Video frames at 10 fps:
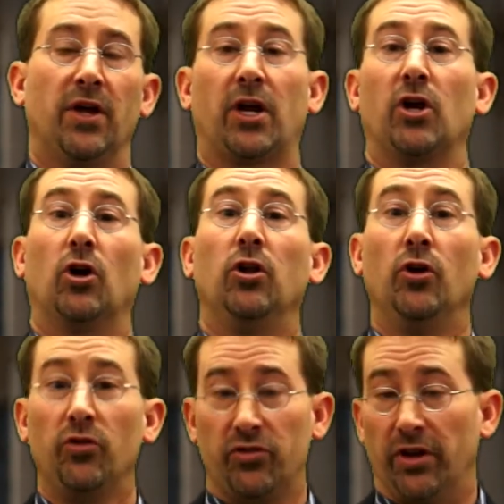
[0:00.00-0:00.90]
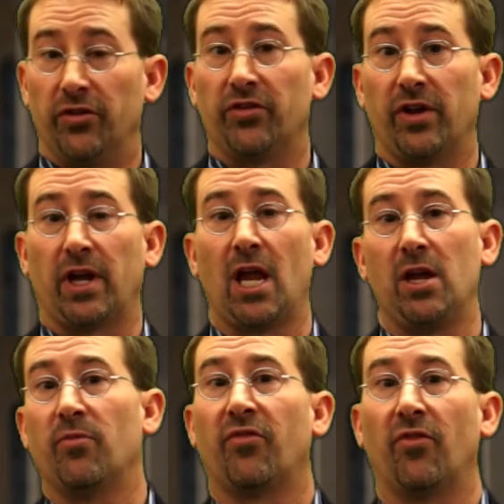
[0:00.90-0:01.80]
conclusions that
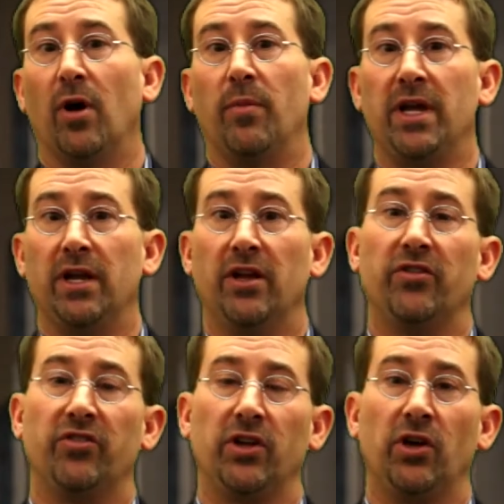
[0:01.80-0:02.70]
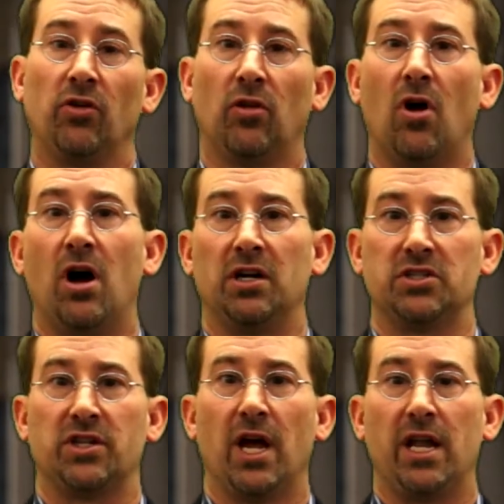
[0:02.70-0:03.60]
came from his year-long
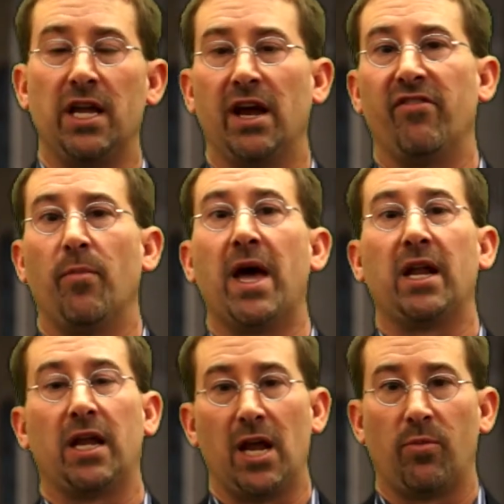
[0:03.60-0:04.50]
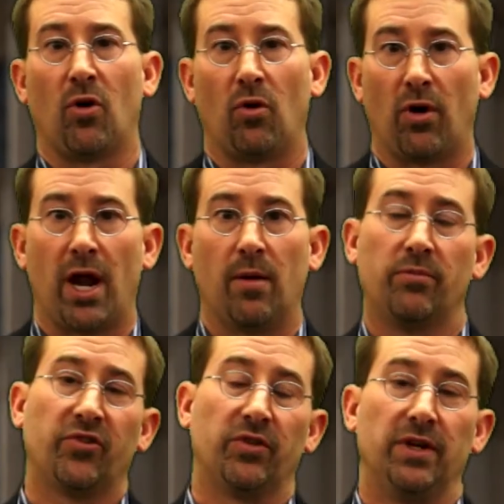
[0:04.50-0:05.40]
study of the Medicaid
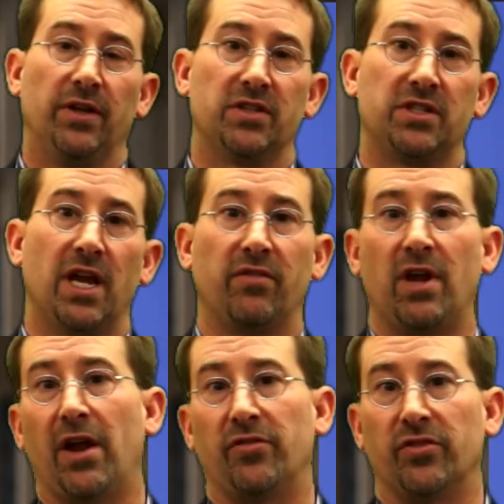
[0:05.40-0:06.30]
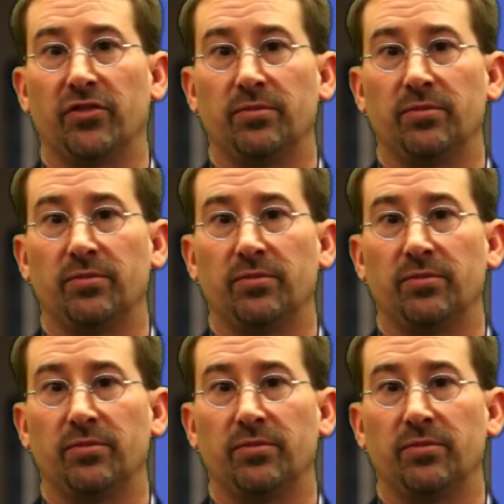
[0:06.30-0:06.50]
programs in the state of Kansas.